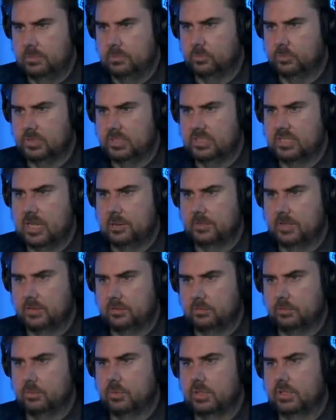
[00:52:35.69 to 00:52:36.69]
people will need time to
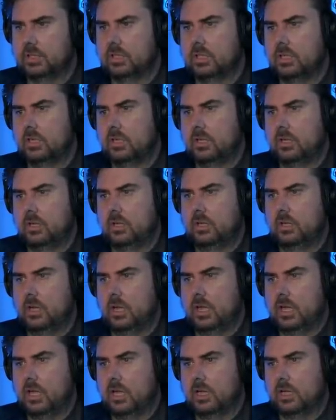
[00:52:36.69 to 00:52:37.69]
get through it,
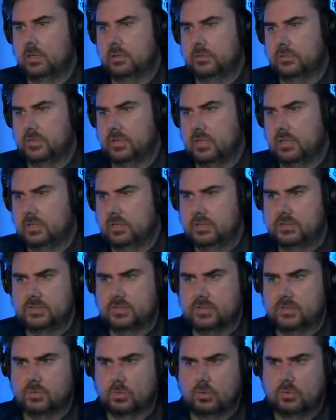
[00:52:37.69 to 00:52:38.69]
and it is
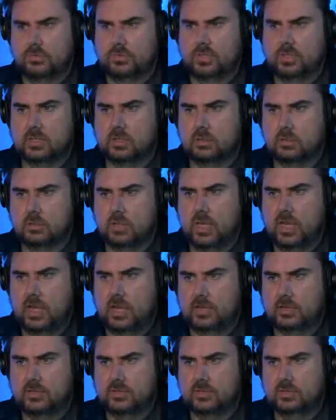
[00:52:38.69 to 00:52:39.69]
the sort of thing
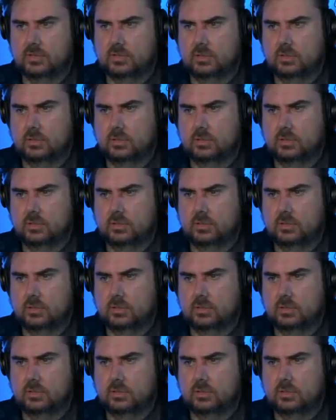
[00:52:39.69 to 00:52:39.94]
that,